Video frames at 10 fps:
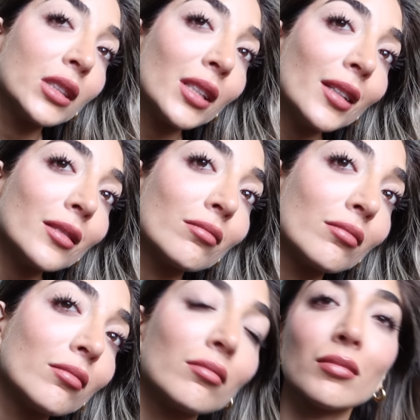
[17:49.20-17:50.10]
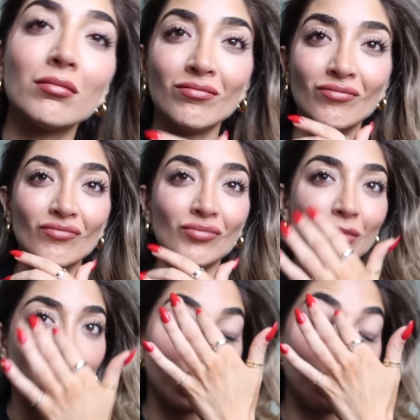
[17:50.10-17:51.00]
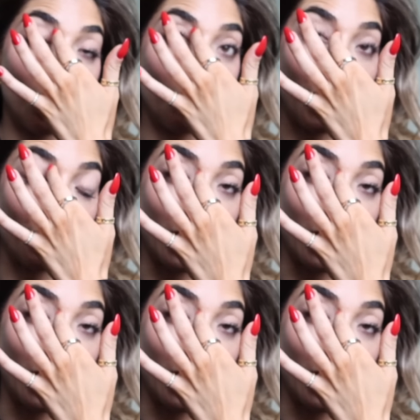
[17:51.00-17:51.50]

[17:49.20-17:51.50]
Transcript: Is it? Mmm, I don't know about